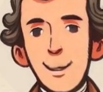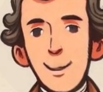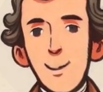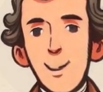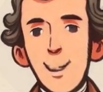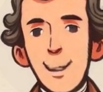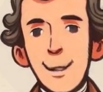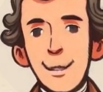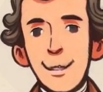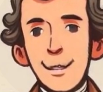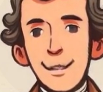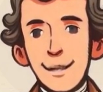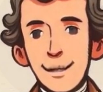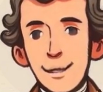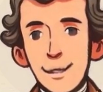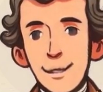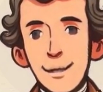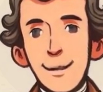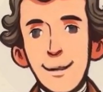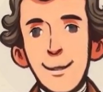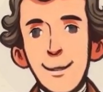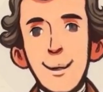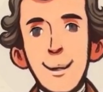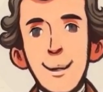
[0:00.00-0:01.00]

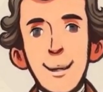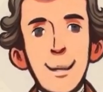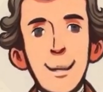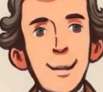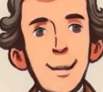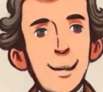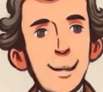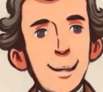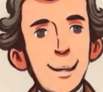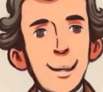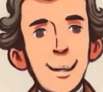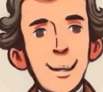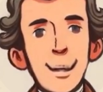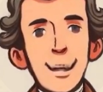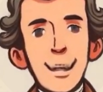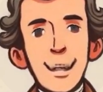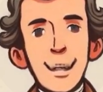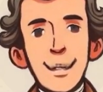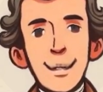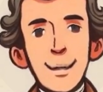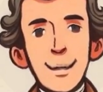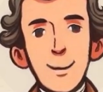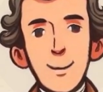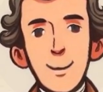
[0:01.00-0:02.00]
Washington.
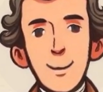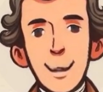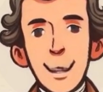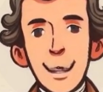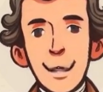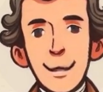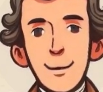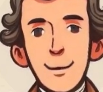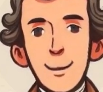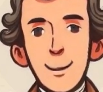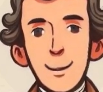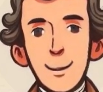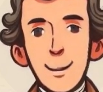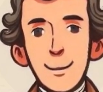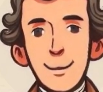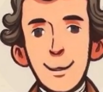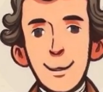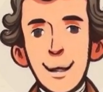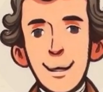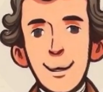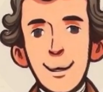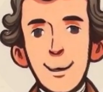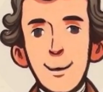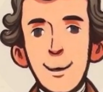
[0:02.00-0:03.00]
Each week we will
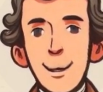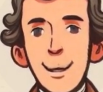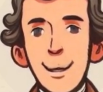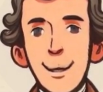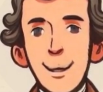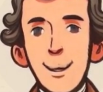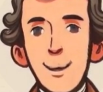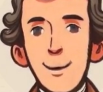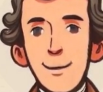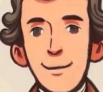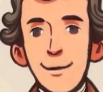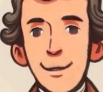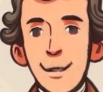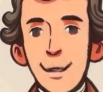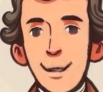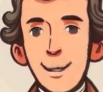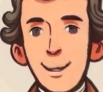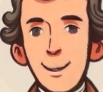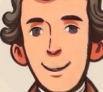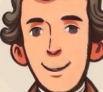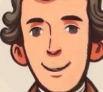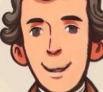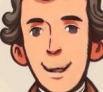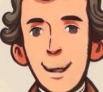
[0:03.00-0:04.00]
bring you a new
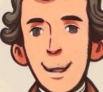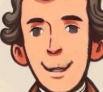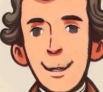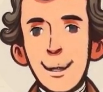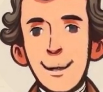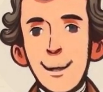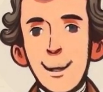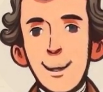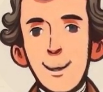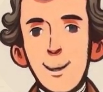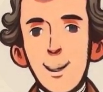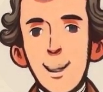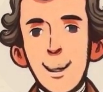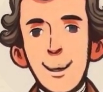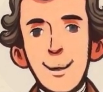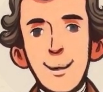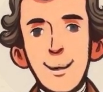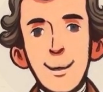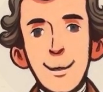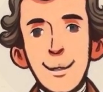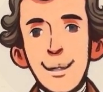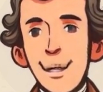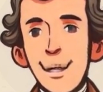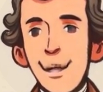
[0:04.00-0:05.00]
video that
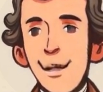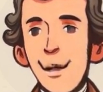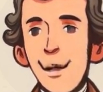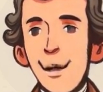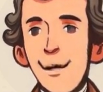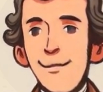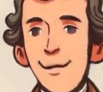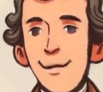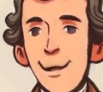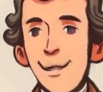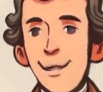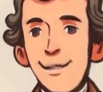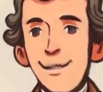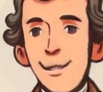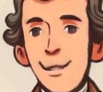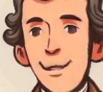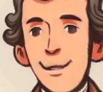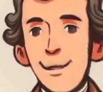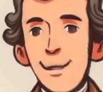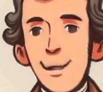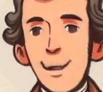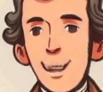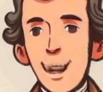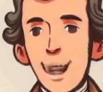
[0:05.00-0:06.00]
chronicles key events
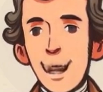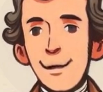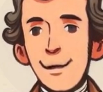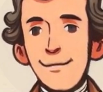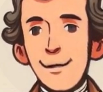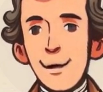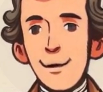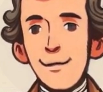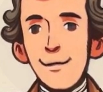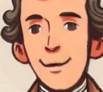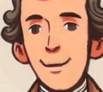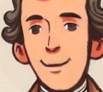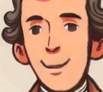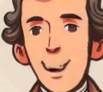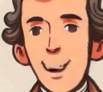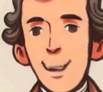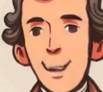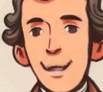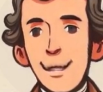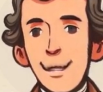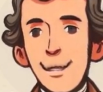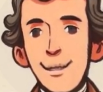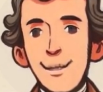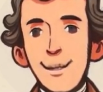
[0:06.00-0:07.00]
in the life of
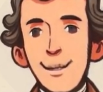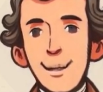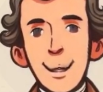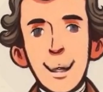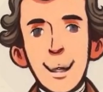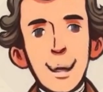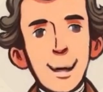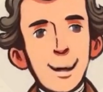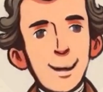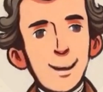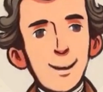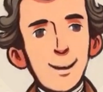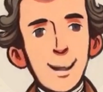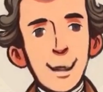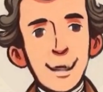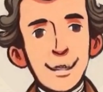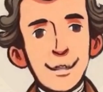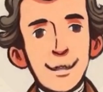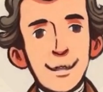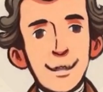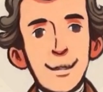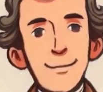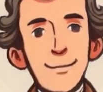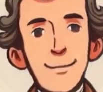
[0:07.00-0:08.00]
America's
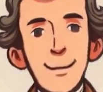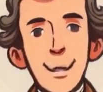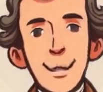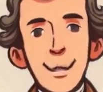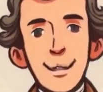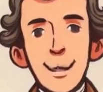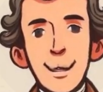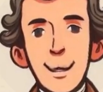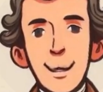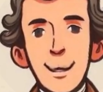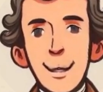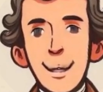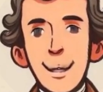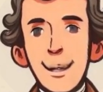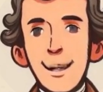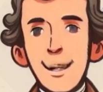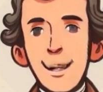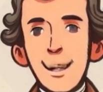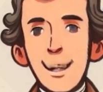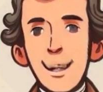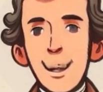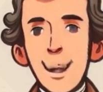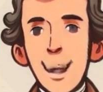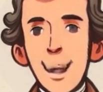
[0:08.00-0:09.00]
greatest military
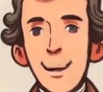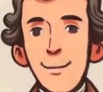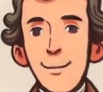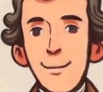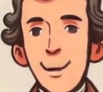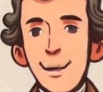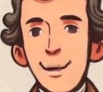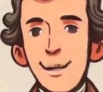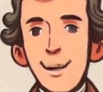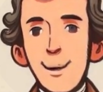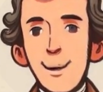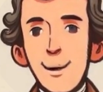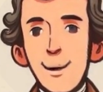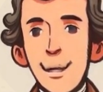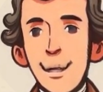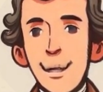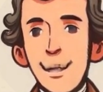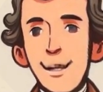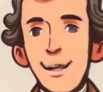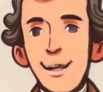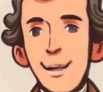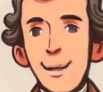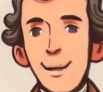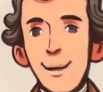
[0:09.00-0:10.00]
and political
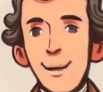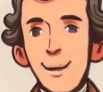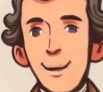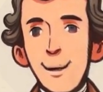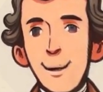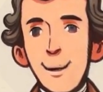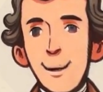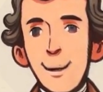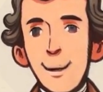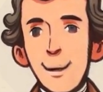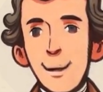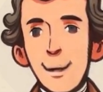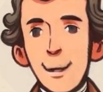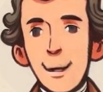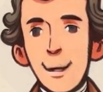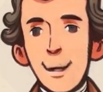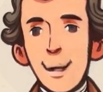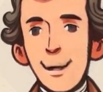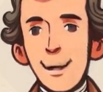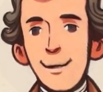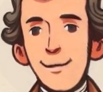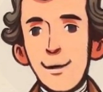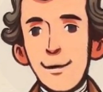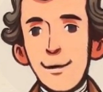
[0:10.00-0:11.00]
leader.
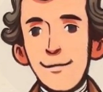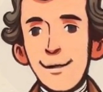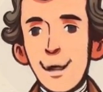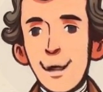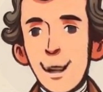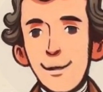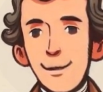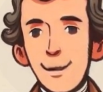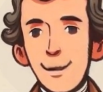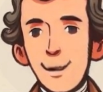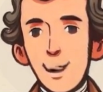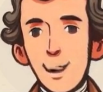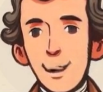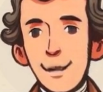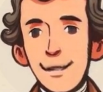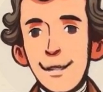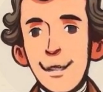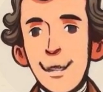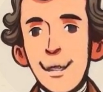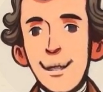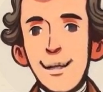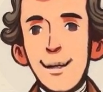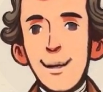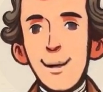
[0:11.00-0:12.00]
If you found the
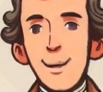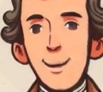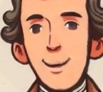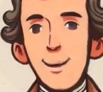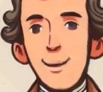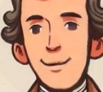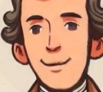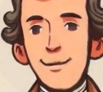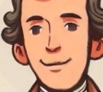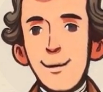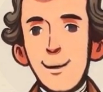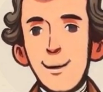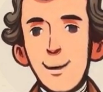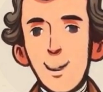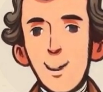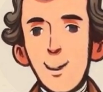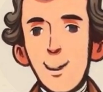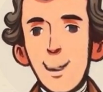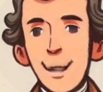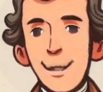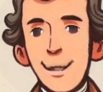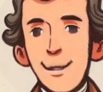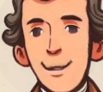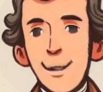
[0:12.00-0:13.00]
content useful
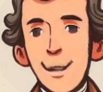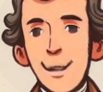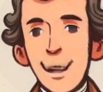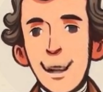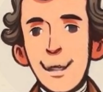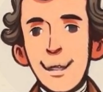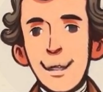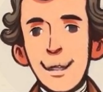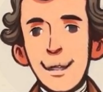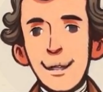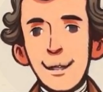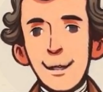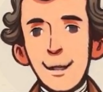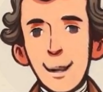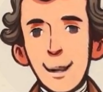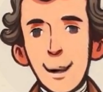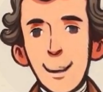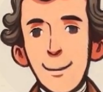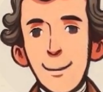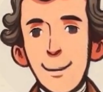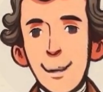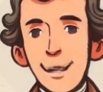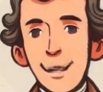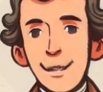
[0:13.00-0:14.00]
or entertaining,
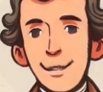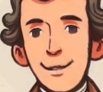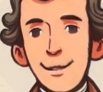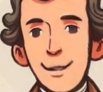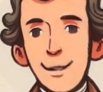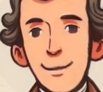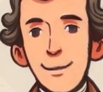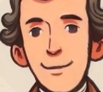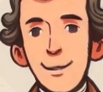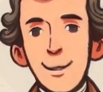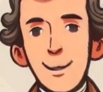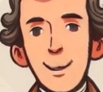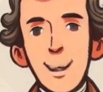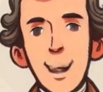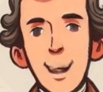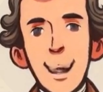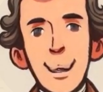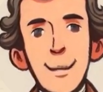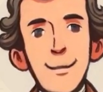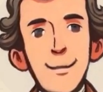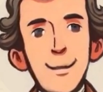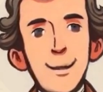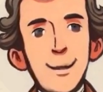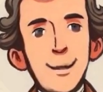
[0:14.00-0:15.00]
please
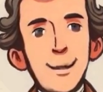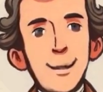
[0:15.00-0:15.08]
subscribe.